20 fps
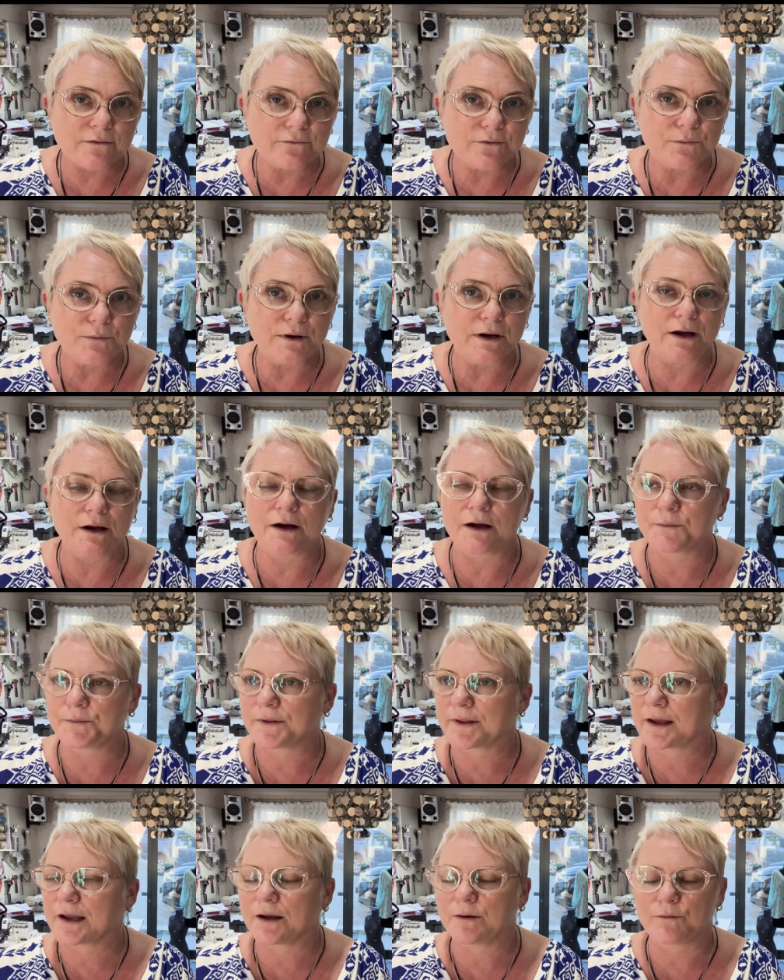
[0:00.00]
for Willow. Open
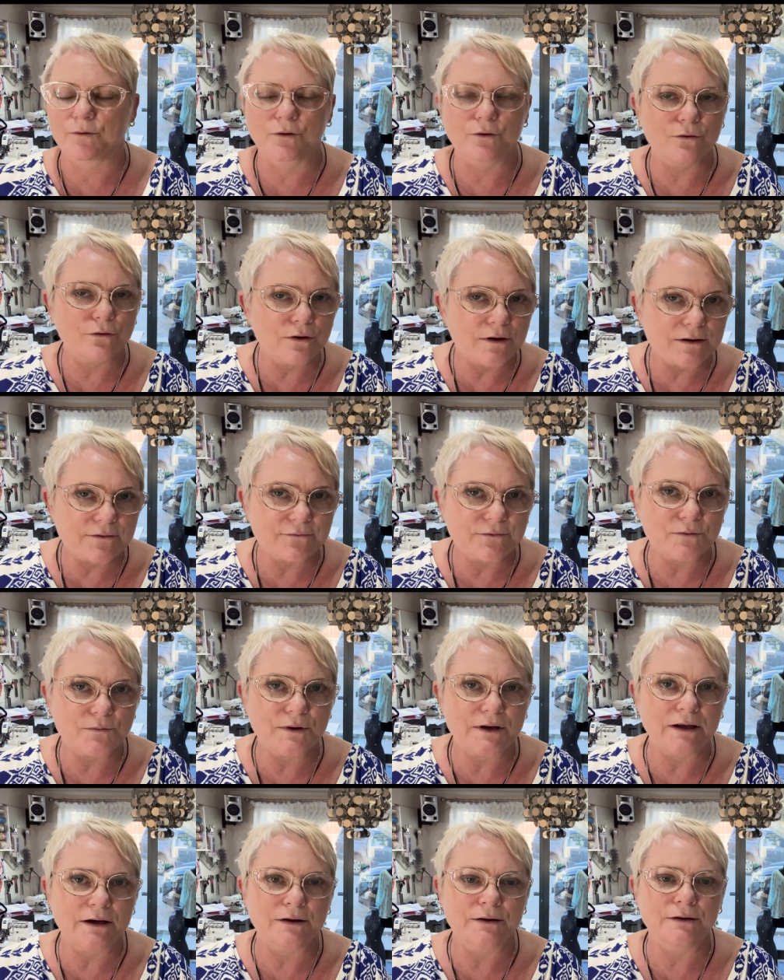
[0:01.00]
the gate. I'm calling for
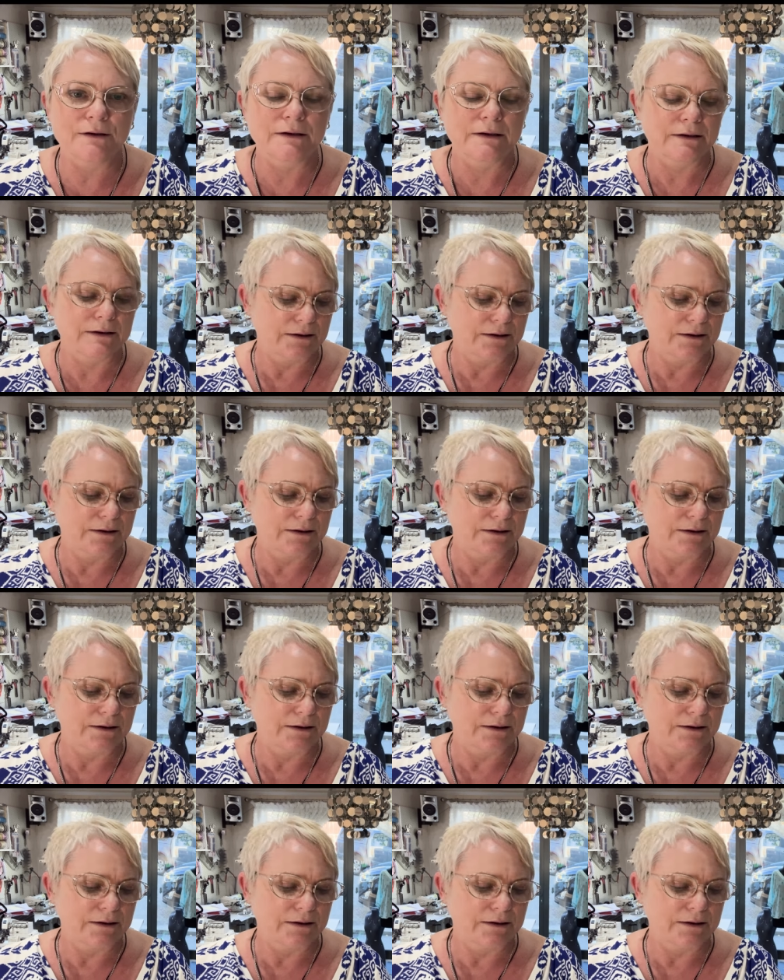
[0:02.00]
Willow.